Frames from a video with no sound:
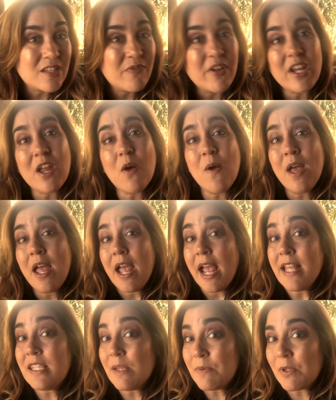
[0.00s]
this video
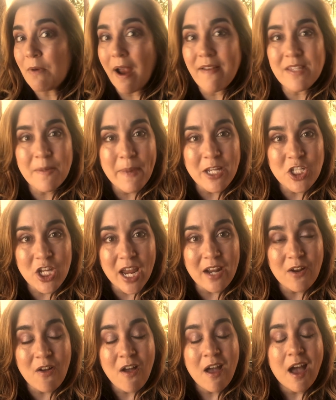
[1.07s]
and subscribe to my
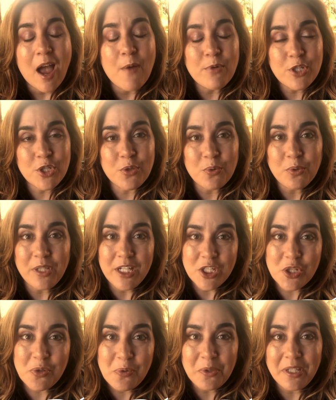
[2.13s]
channel. I would truly,
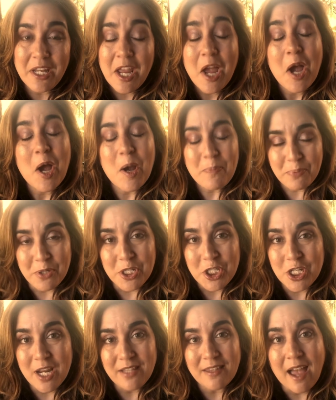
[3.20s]
truly
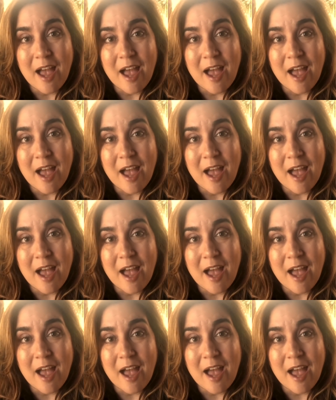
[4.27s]
appreciate